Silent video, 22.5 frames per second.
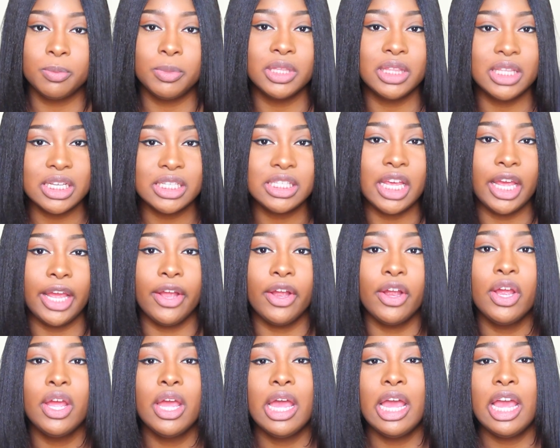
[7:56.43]
But this
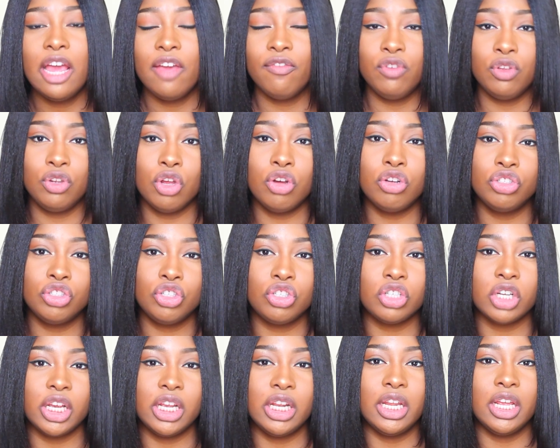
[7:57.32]
hair, if you don't
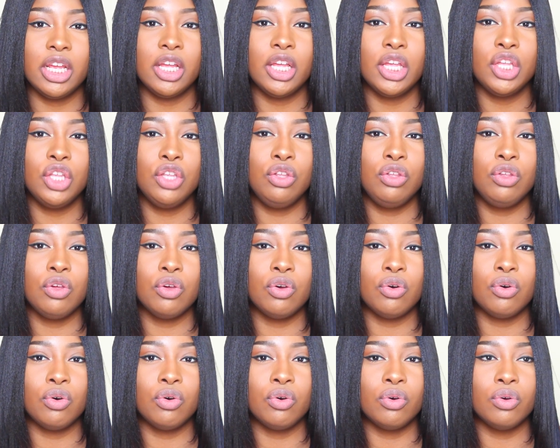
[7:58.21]
straighten it,
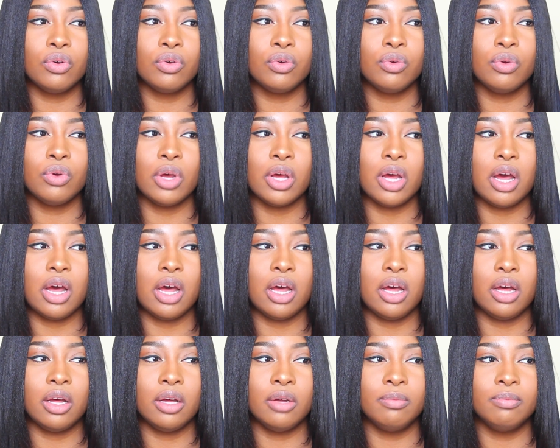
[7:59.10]
you'll
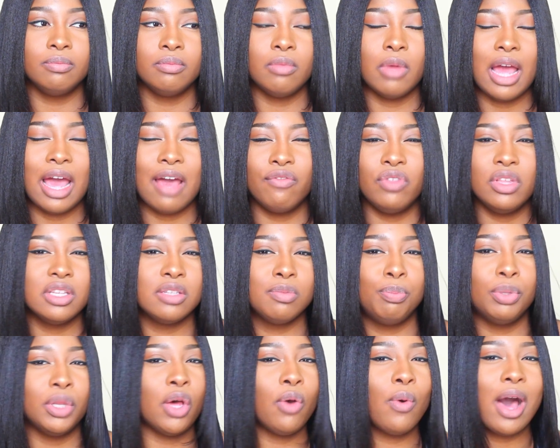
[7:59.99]
have
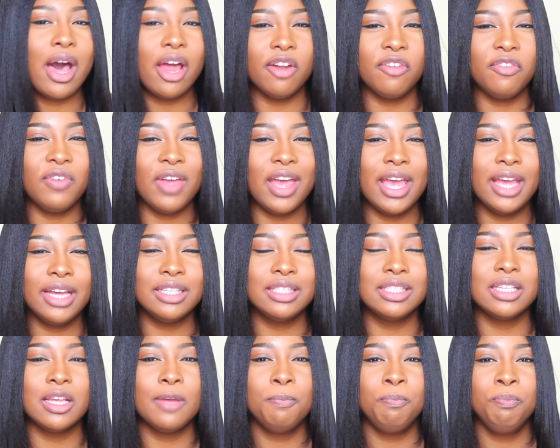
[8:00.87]
this blowout
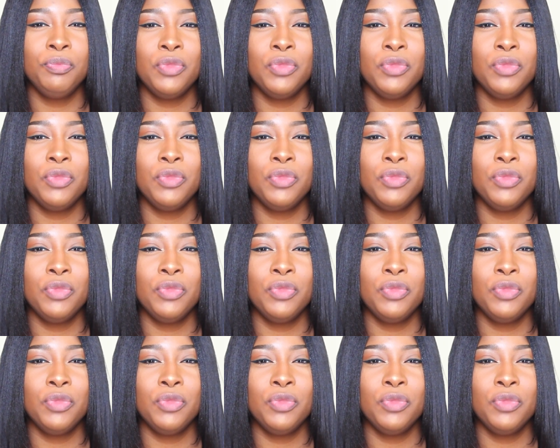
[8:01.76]
effect.